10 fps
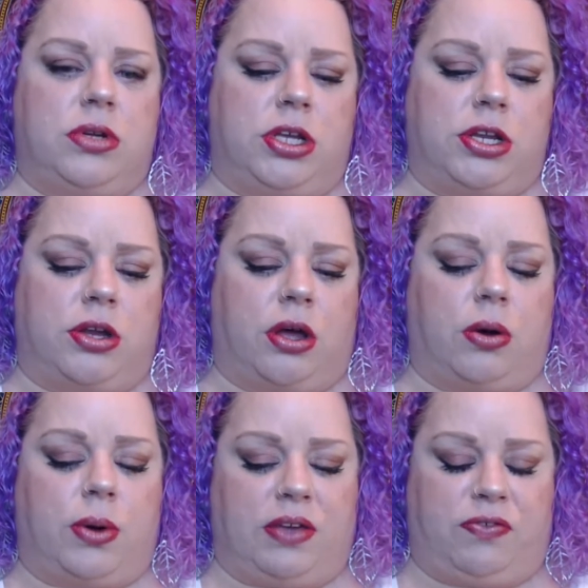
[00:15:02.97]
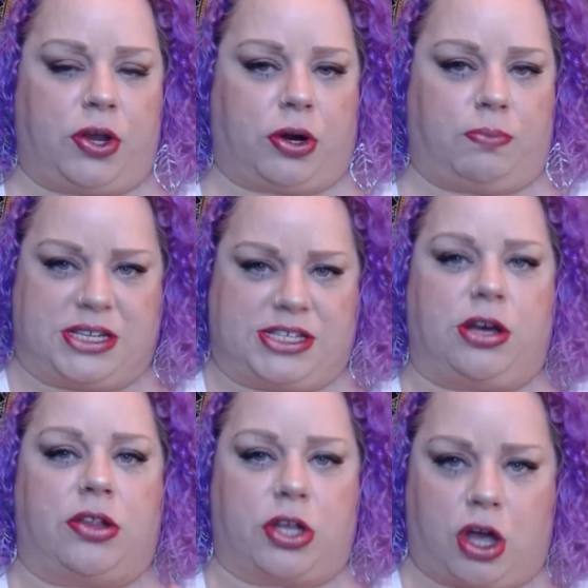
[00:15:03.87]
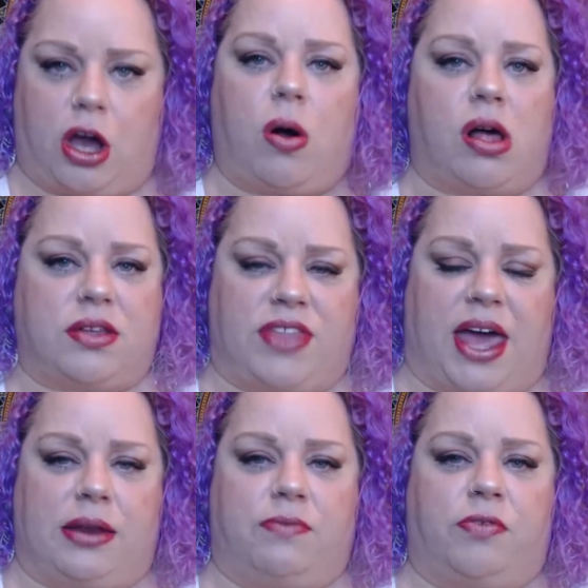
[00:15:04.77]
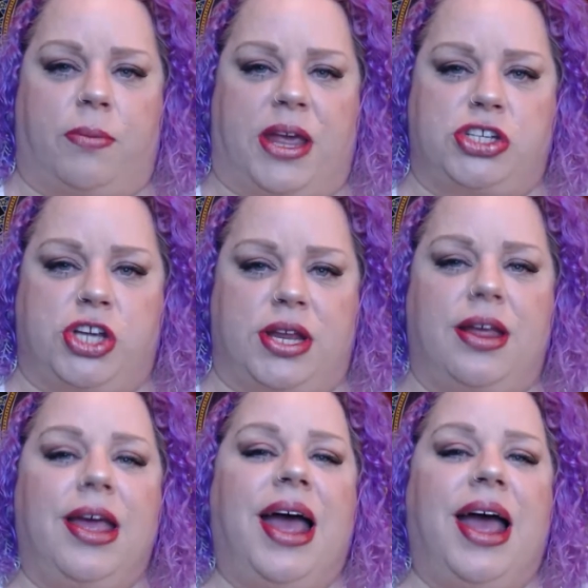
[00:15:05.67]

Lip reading: if you're busy on the go, all of that information,